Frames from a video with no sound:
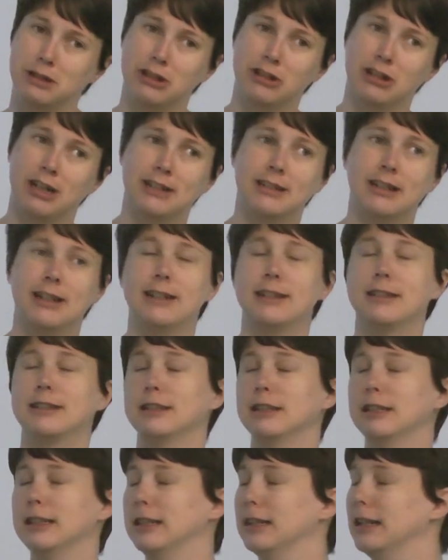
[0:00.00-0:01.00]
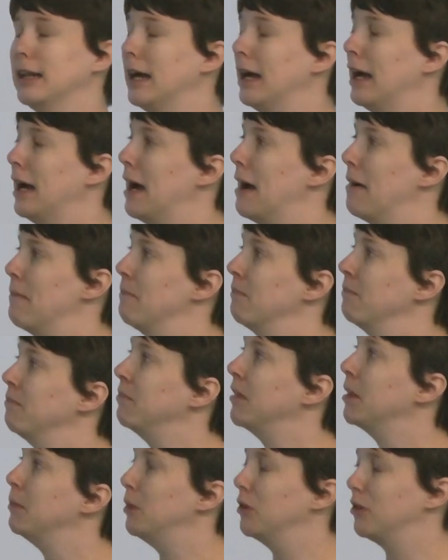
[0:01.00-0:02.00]
which I take to um,
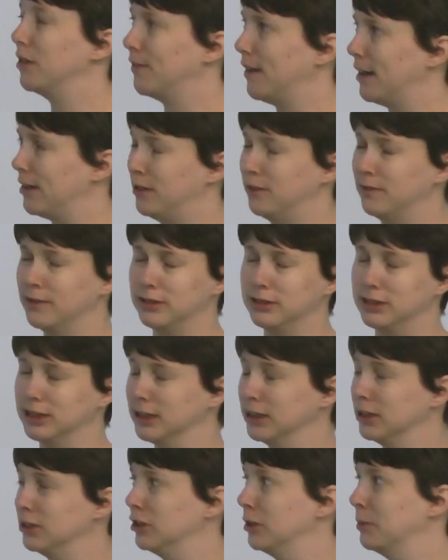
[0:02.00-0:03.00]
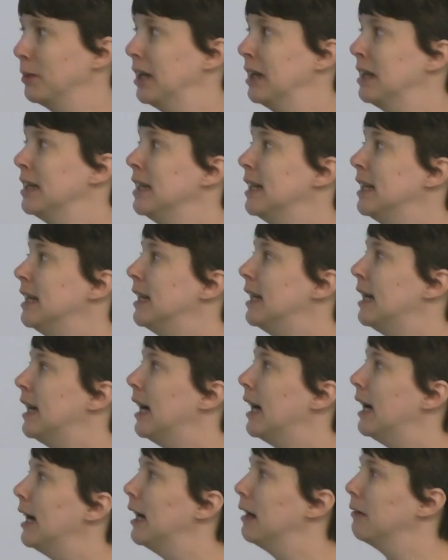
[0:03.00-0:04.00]
music festivals in the summer
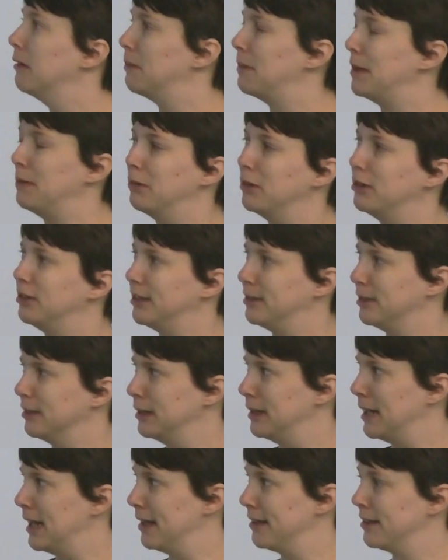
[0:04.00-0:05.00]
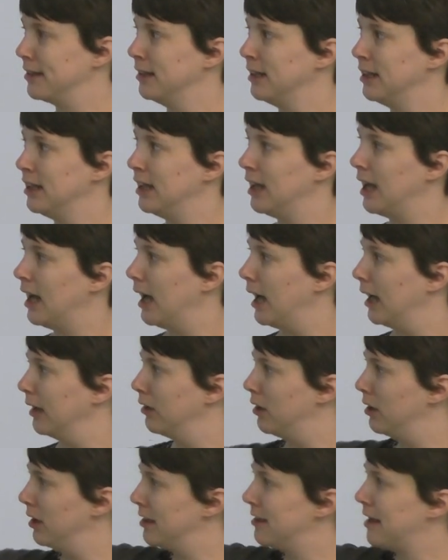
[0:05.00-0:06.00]
uh, where people sit and knit, and
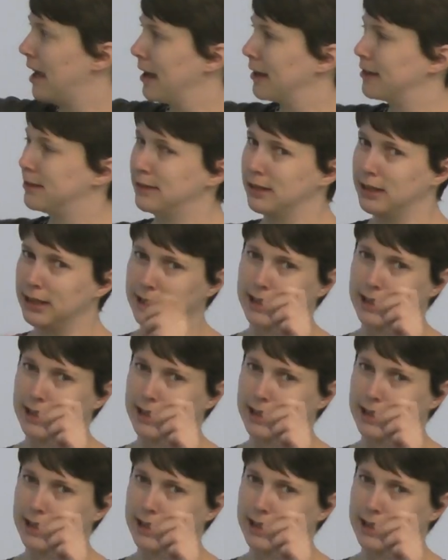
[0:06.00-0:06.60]
all the tags are